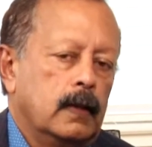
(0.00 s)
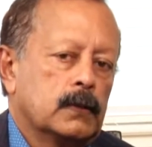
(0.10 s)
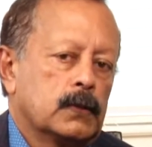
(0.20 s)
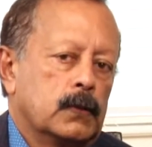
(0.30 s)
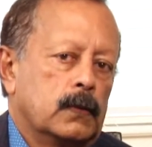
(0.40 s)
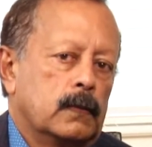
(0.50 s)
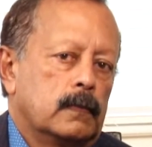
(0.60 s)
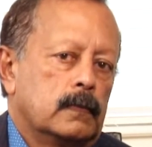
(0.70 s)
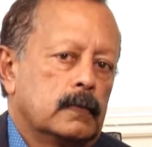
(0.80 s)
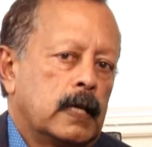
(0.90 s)
So
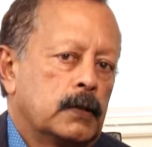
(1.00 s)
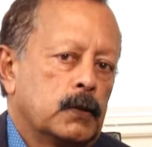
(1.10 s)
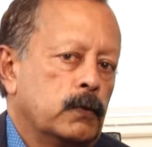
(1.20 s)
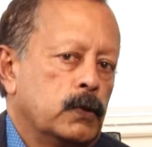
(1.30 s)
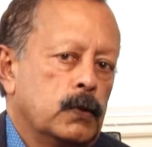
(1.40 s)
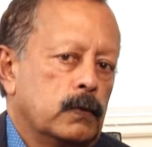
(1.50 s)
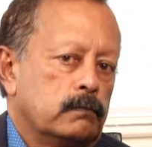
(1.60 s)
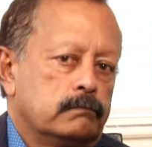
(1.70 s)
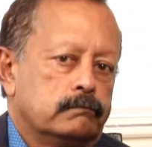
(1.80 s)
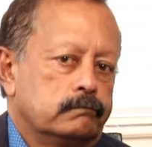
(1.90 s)
that you would know
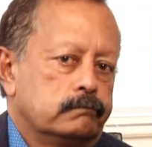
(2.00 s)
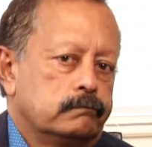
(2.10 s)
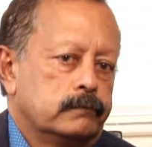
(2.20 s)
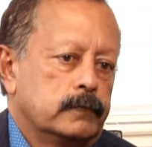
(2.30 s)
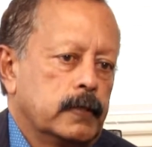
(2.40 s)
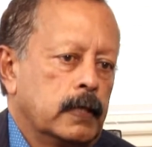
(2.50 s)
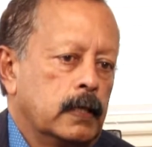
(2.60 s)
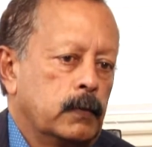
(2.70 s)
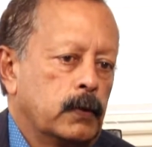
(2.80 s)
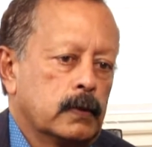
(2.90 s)
in
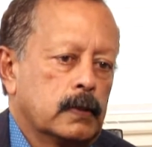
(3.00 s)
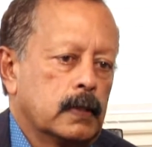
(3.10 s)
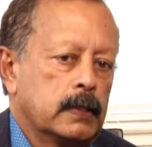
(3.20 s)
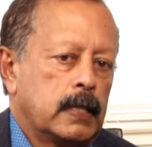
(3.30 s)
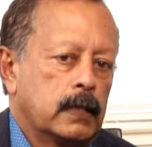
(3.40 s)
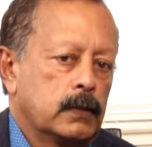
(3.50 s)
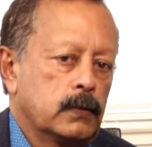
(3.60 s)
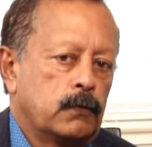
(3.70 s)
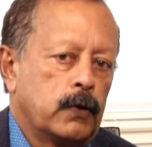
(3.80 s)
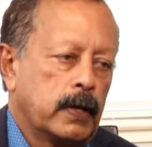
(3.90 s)
about 10
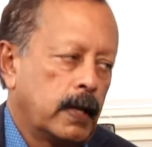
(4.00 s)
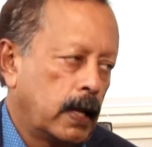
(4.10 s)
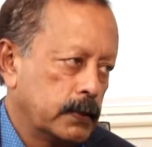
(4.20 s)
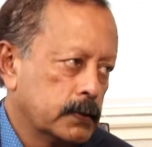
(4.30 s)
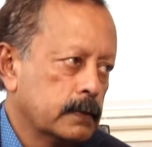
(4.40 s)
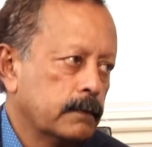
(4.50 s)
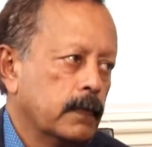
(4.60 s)
to 14 days.